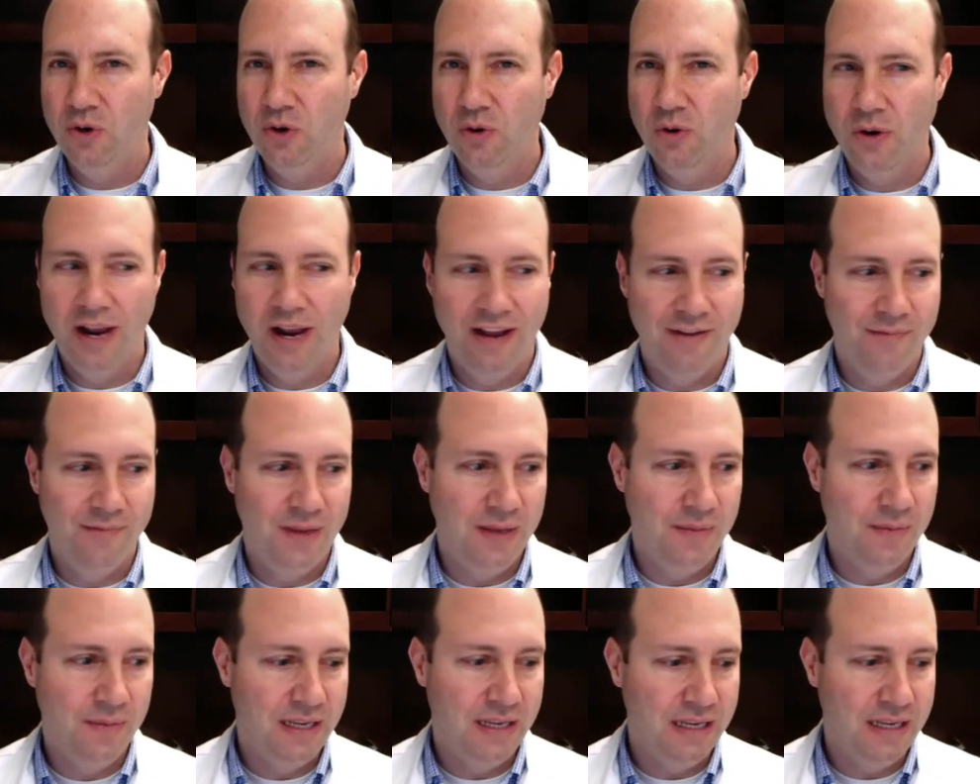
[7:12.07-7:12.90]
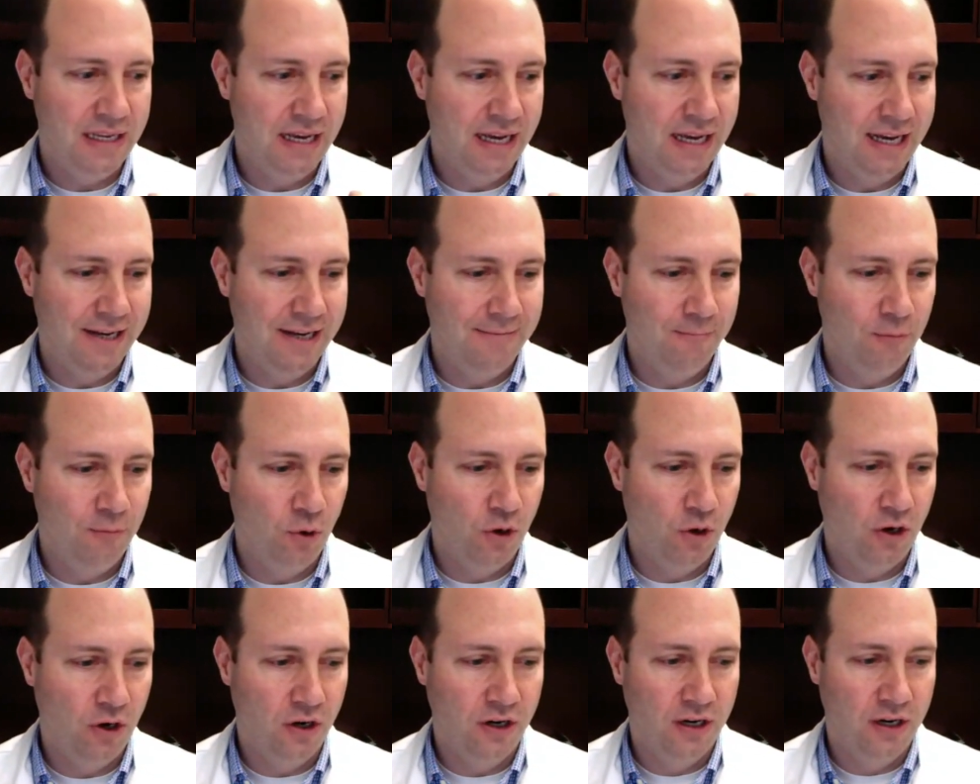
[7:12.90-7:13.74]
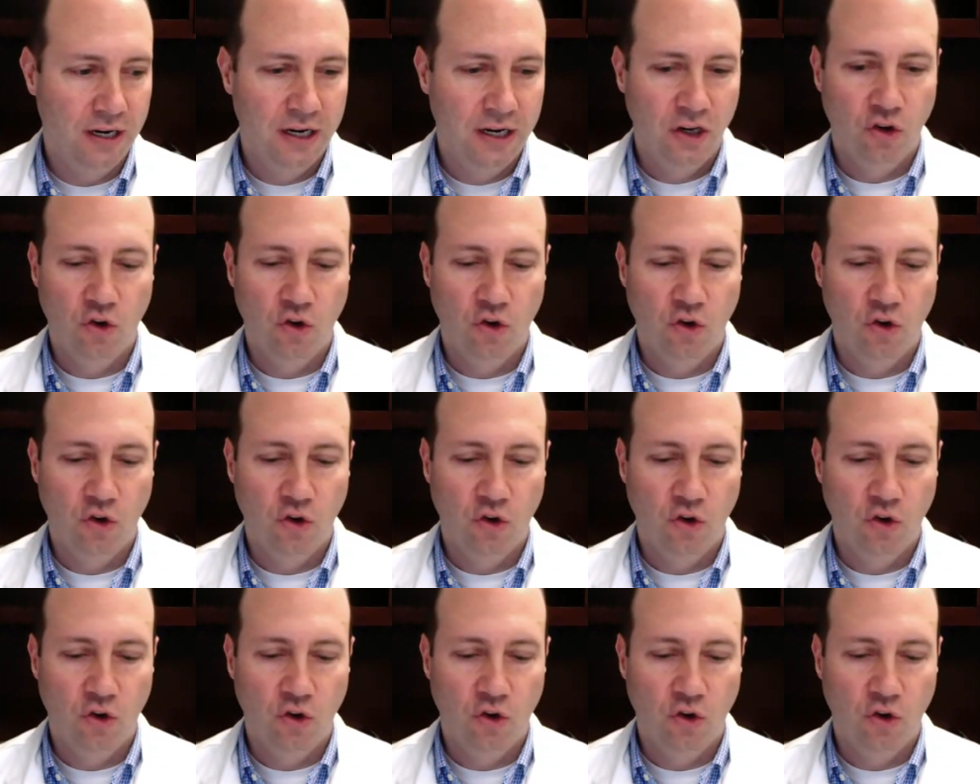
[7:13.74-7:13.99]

who have maybe uh, more